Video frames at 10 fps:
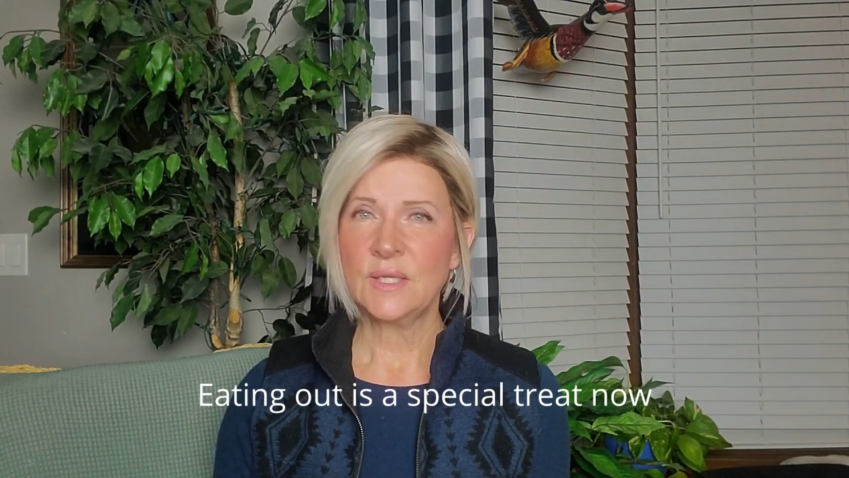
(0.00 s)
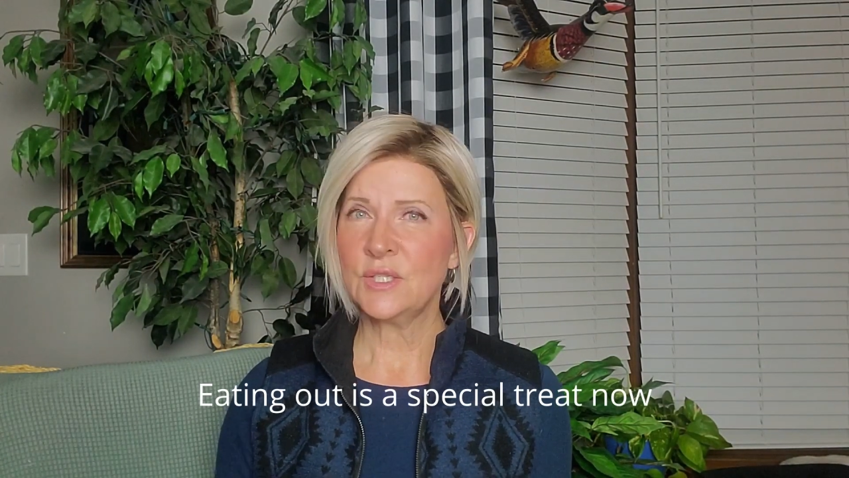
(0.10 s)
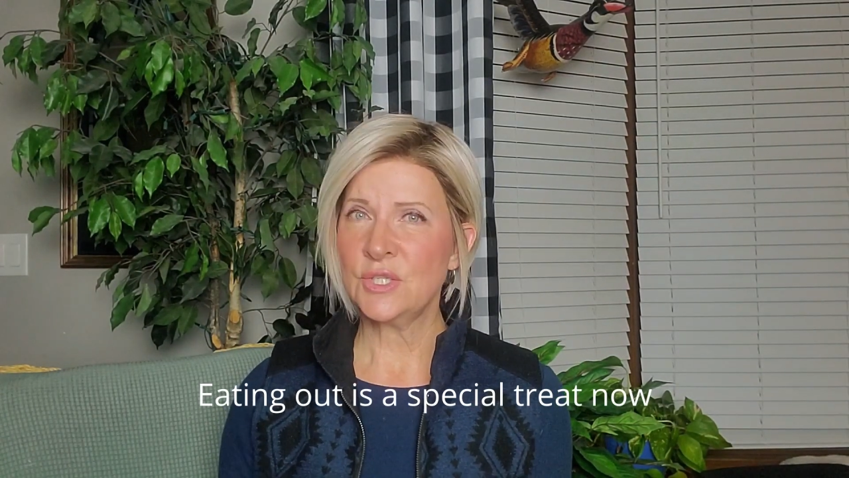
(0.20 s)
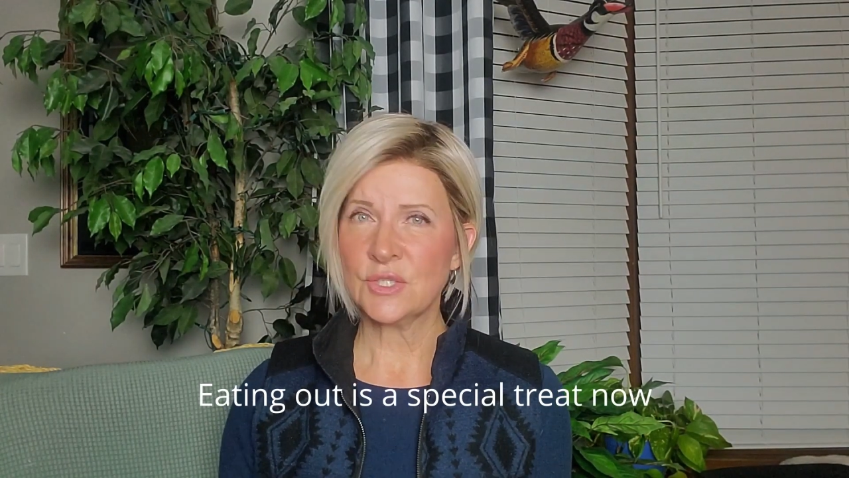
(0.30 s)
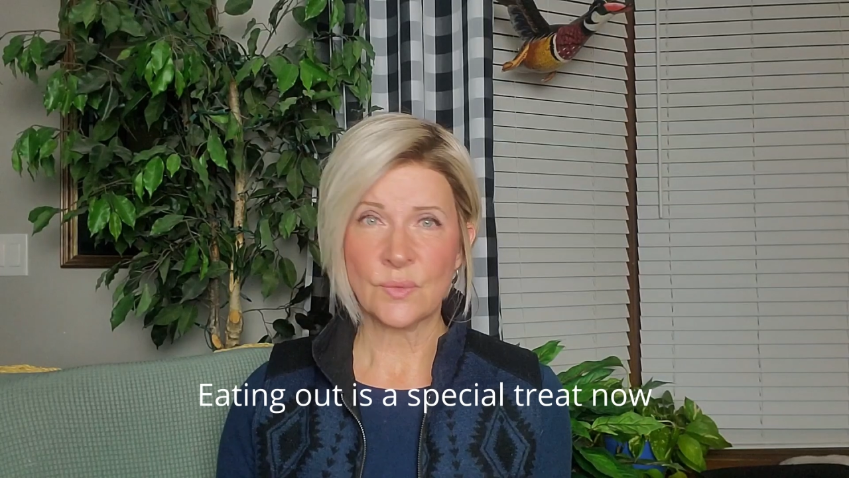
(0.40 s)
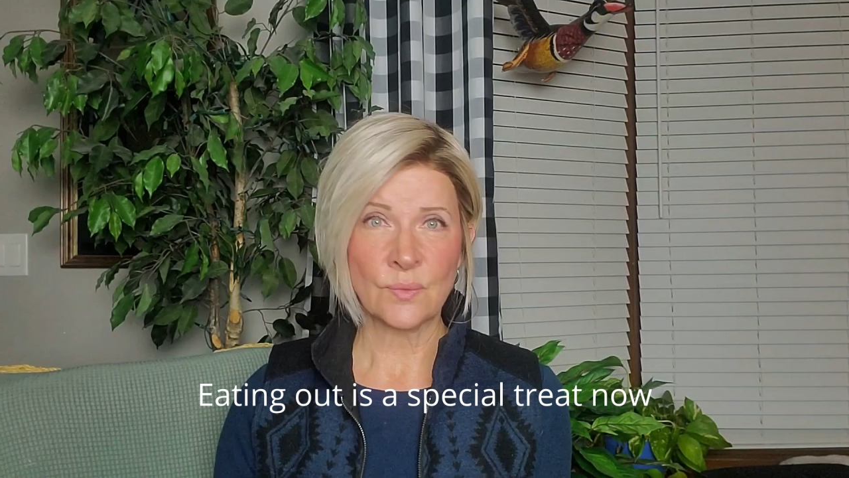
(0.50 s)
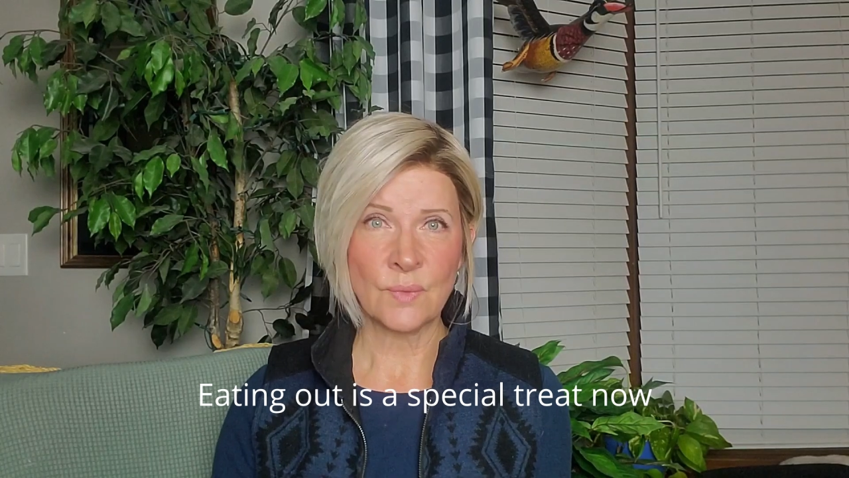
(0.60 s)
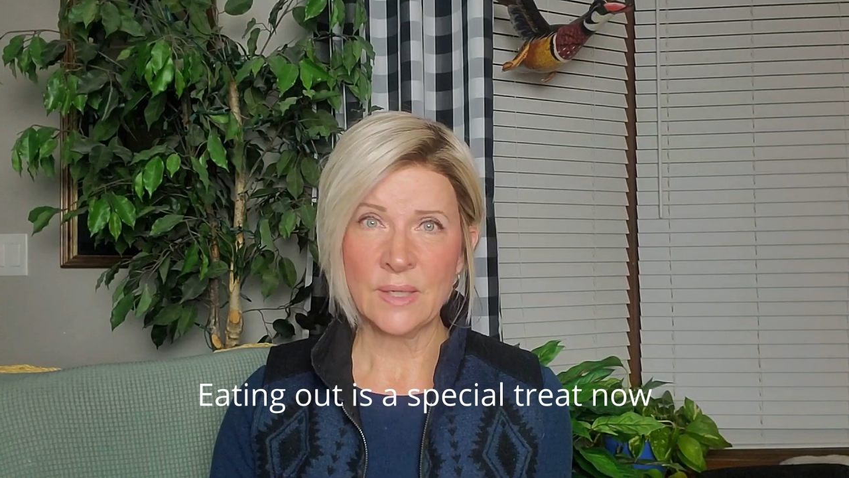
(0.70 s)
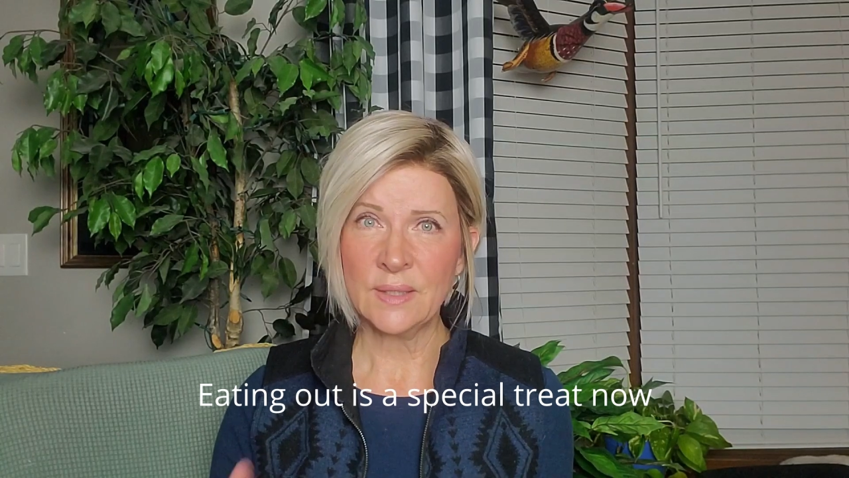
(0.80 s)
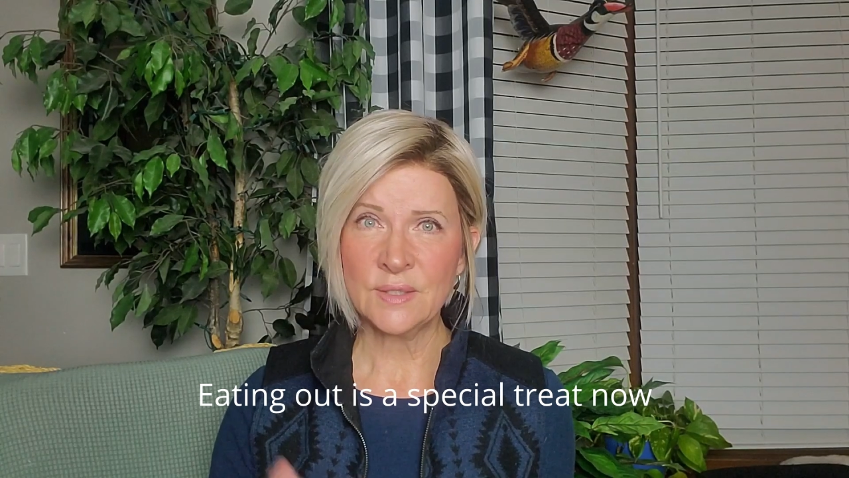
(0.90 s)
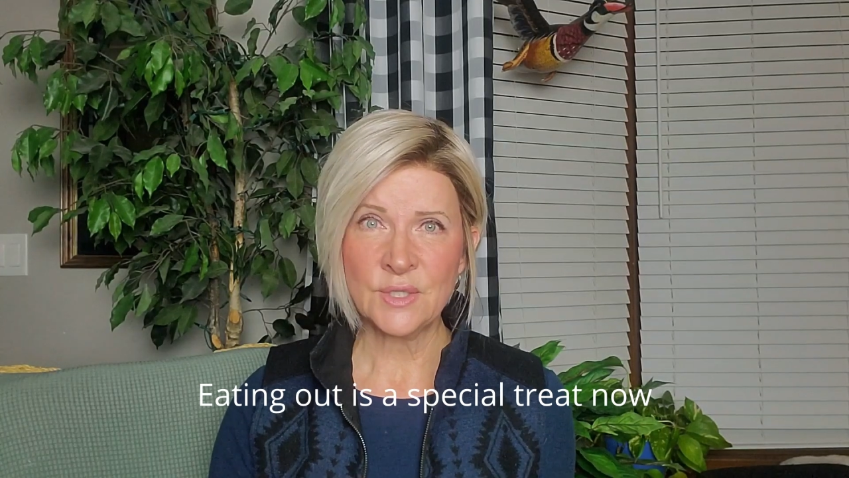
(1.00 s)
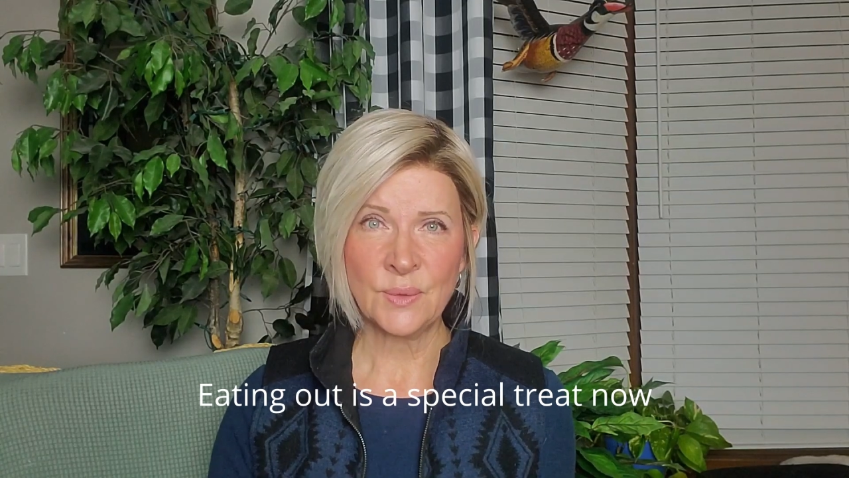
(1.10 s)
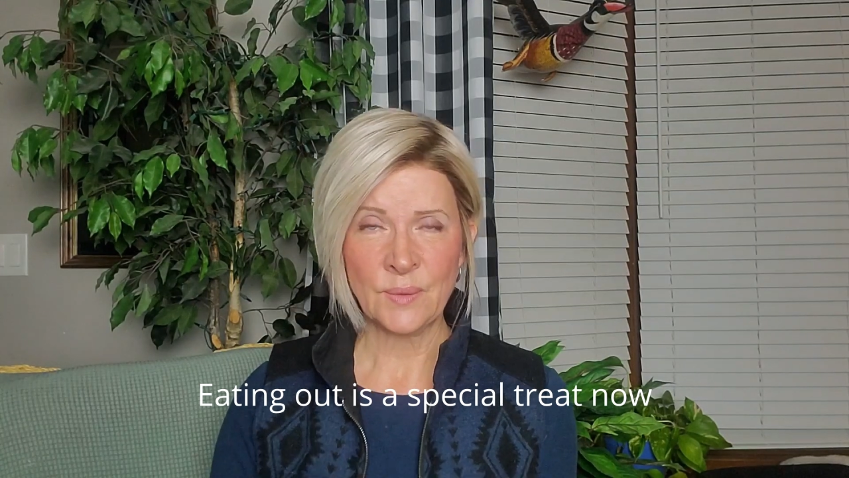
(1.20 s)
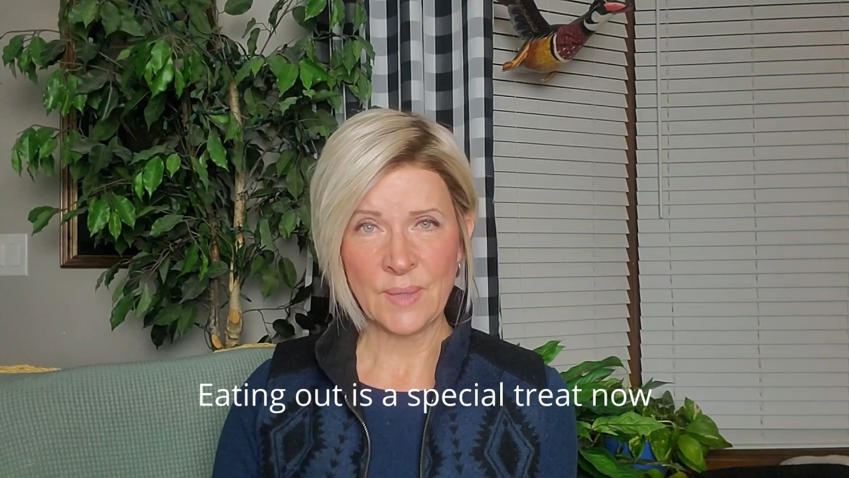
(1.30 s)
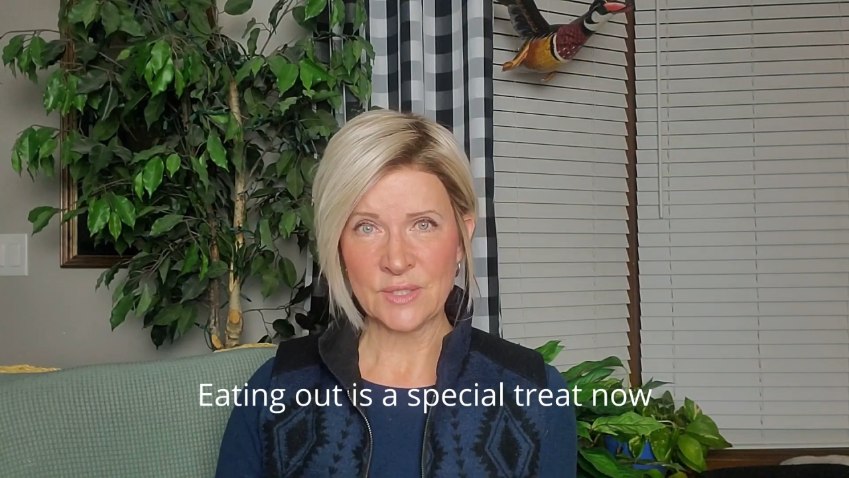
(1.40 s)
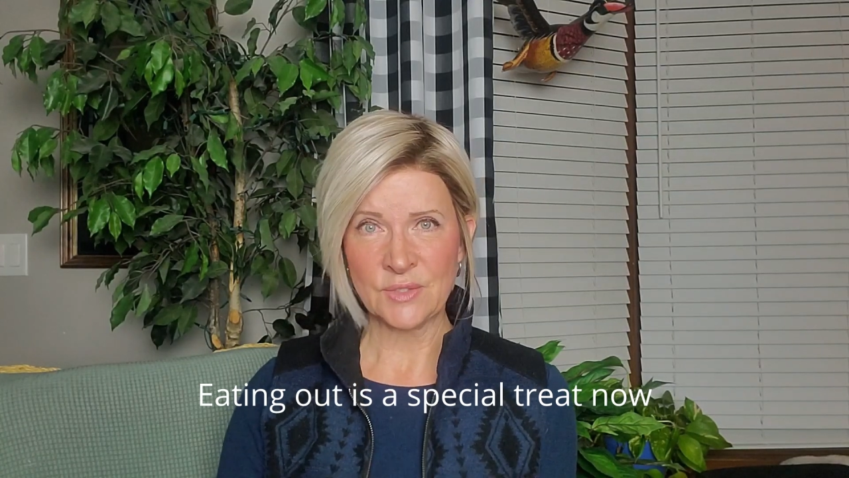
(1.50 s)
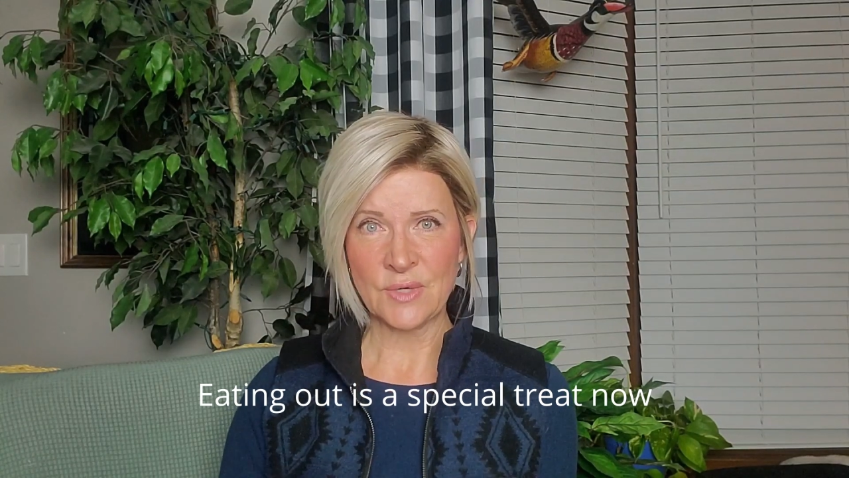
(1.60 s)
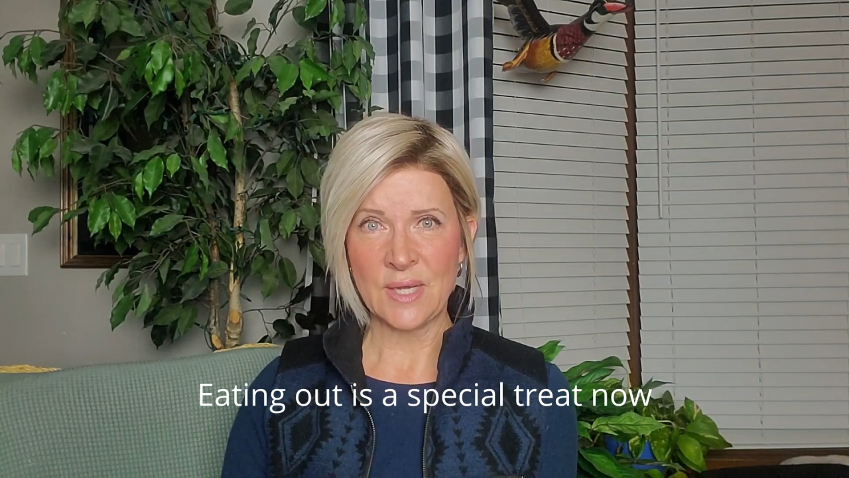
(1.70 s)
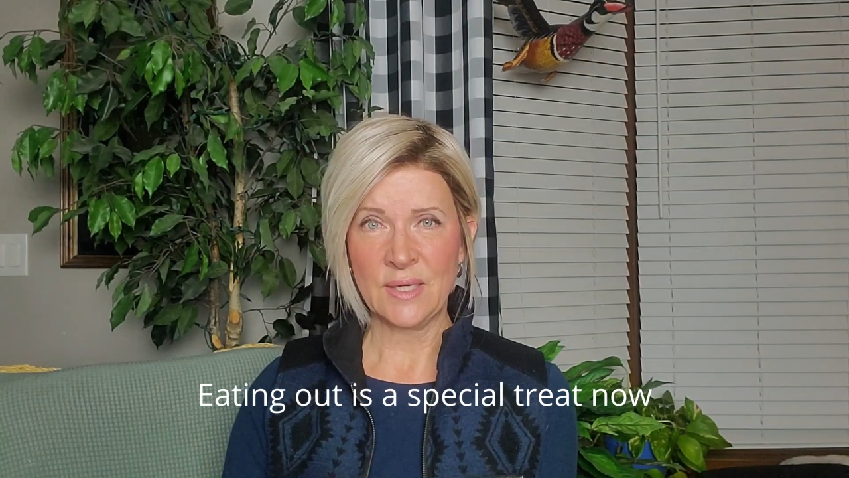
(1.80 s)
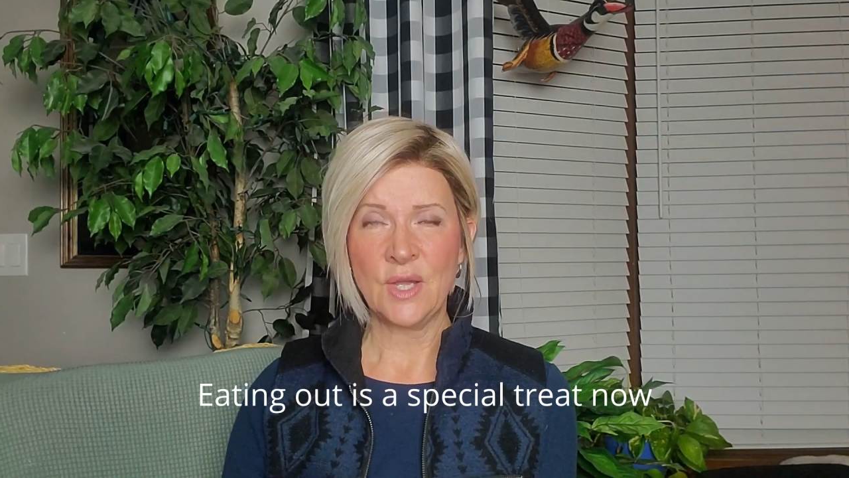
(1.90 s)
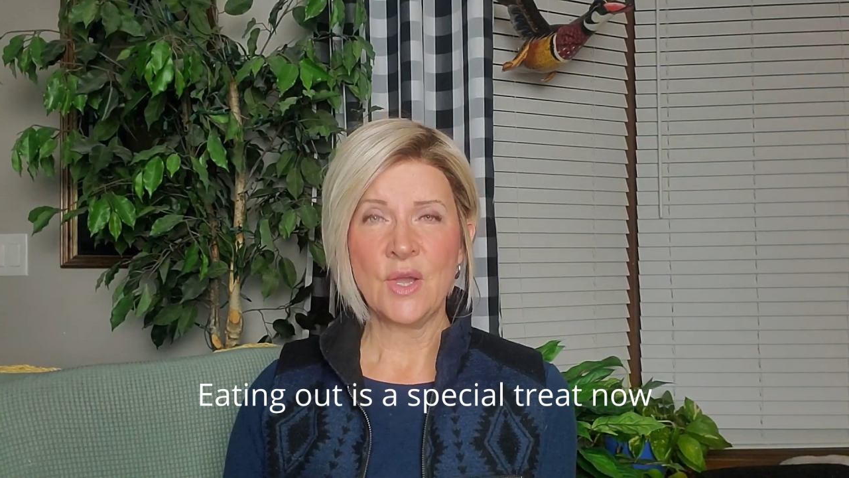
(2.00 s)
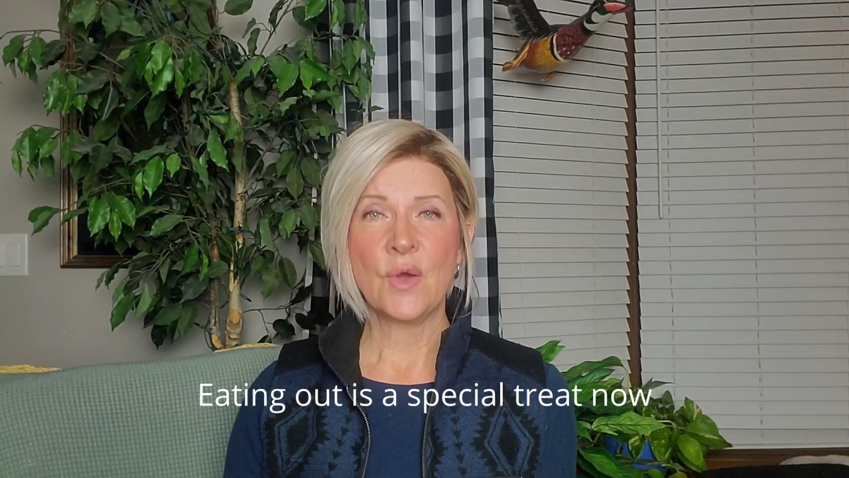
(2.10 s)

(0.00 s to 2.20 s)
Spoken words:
to just run into a restaurant